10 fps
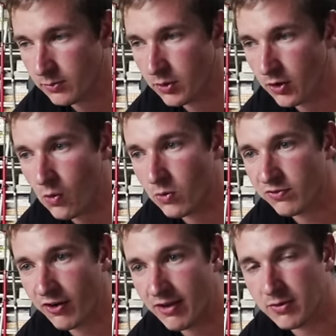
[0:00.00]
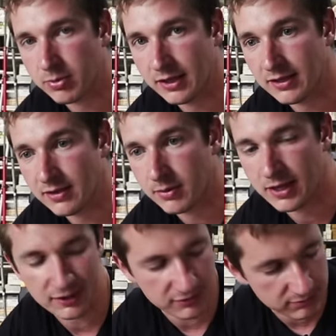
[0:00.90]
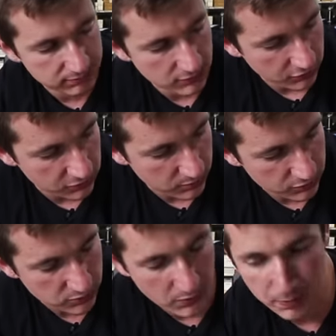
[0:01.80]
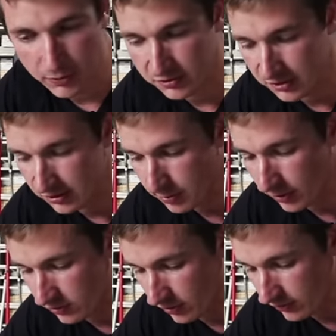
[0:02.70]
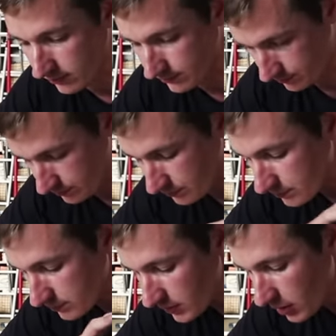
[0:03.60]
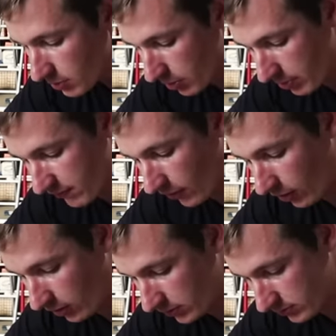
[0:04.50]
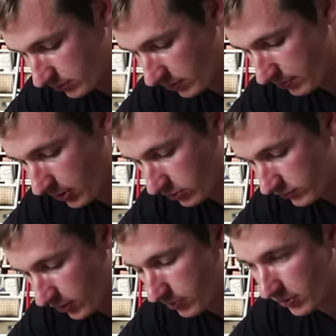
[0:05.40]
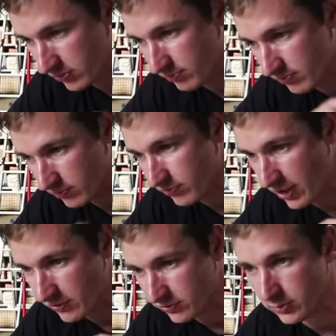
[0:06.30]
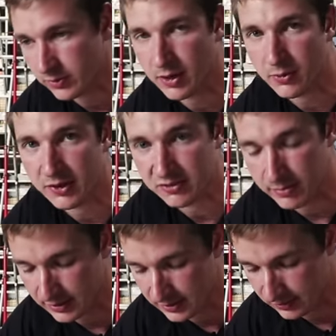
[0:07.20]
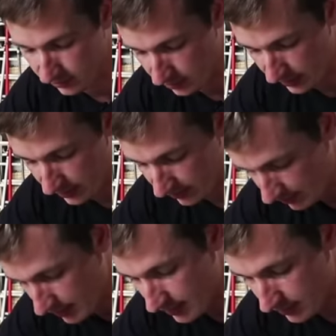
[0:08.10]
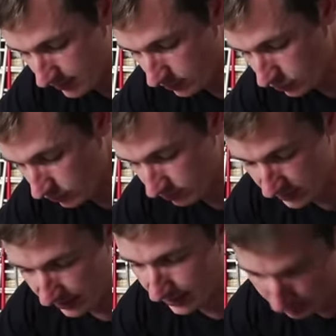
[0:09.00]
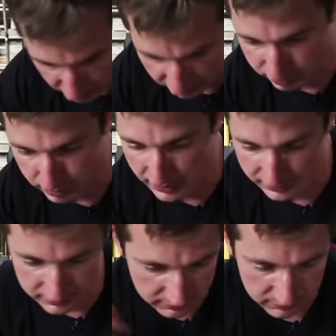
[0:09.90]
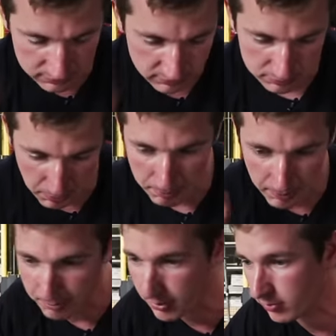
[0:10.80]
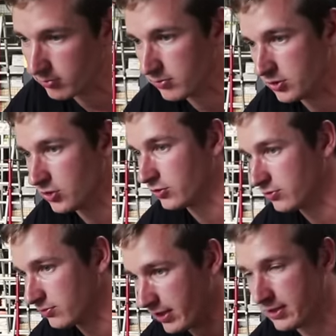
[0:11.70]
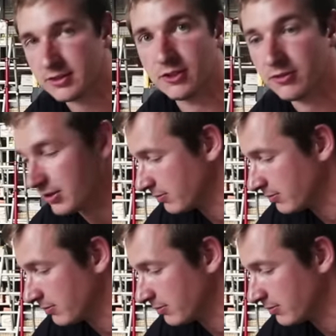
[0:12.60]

We're all forever bleeding the brakes. Not so much when we put the six pots on, but before with the Porsche four pots, fresh fluid were always a big deal. So with this, we'll just take the cap off, bang, pump, pump, pump, done, ready to go.